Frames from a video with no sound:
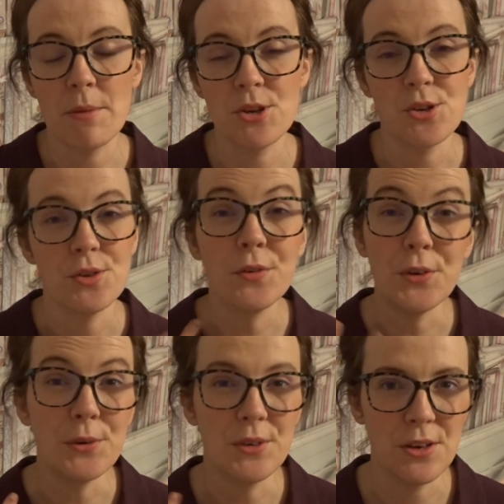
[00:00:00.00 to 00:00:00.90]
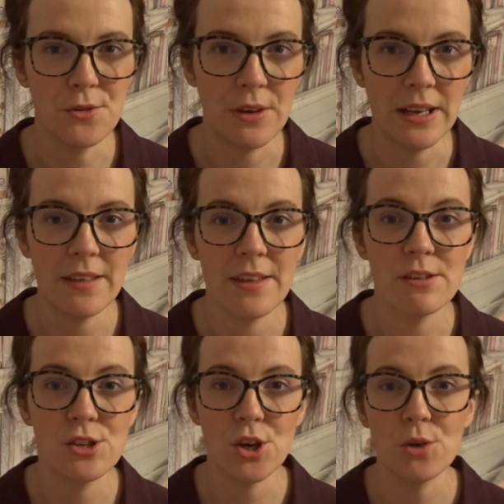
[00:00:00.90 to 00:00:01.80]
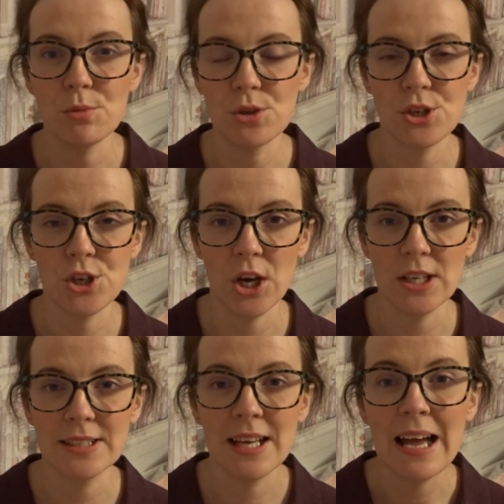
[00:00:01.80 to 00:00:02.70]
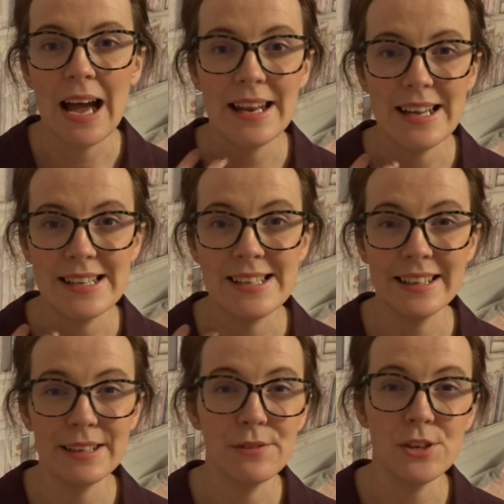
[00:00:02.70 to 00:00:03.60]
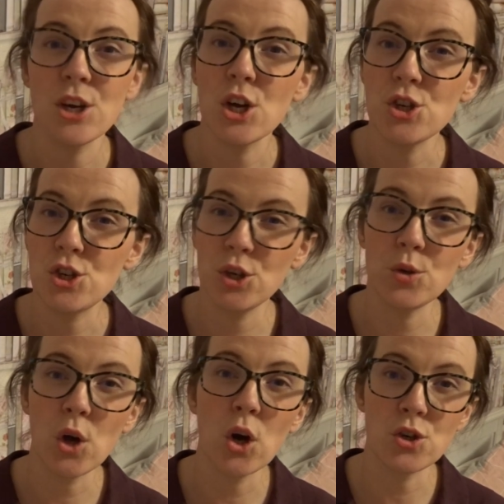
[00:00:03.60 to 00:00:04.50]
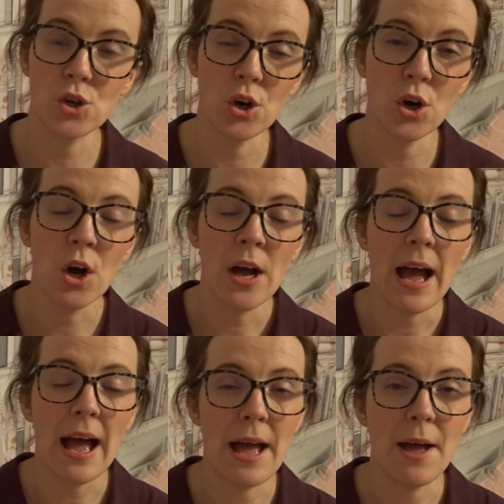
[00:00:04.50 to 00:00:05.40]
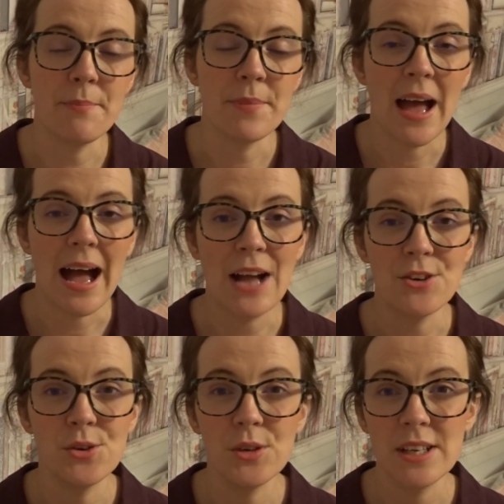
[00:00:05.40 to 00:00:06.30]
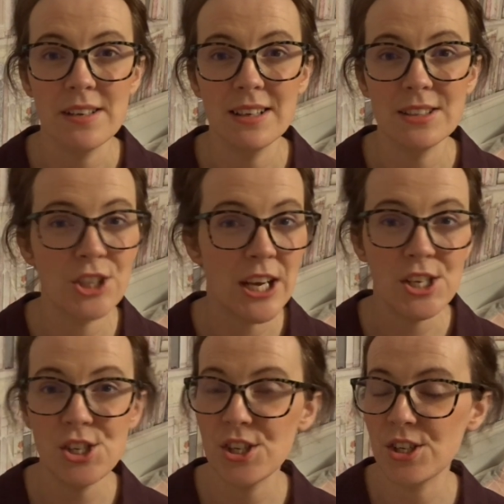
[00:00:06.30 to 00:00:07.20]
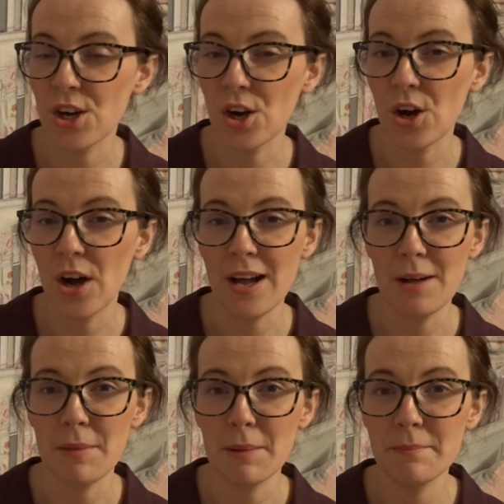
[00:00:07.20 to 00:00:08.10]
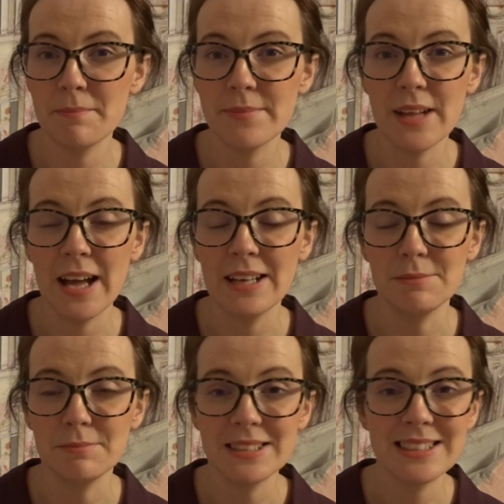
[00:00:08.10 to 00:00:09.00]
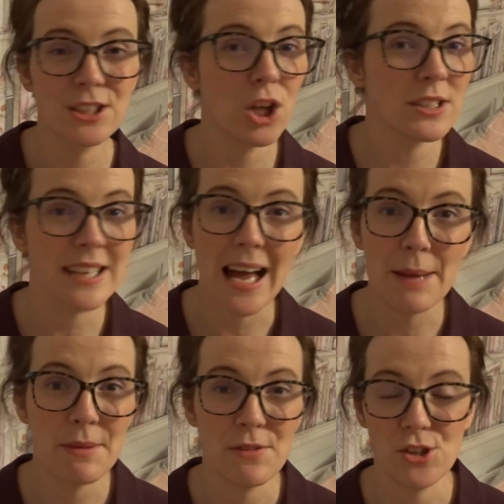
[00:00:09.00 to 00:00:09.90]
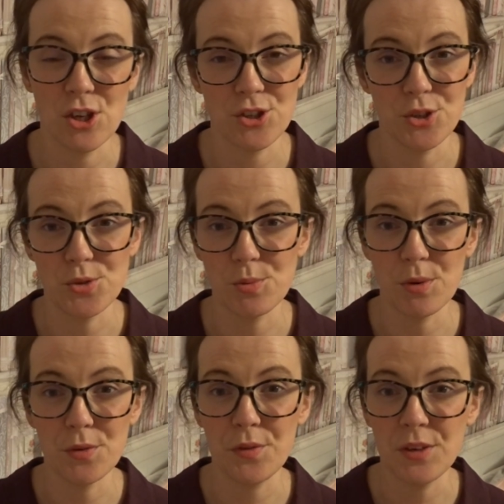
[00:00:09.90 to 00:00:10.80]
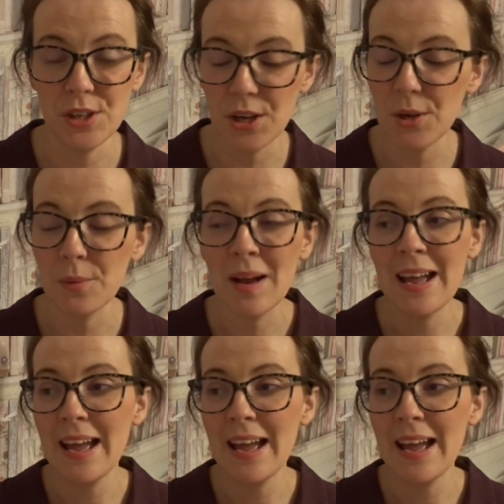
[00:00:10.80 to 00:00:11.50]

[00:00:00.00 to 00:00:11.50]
to the food and drink. There is so much choice, and it is delivered to your door, and you can change your slot time if it's not suitable for you.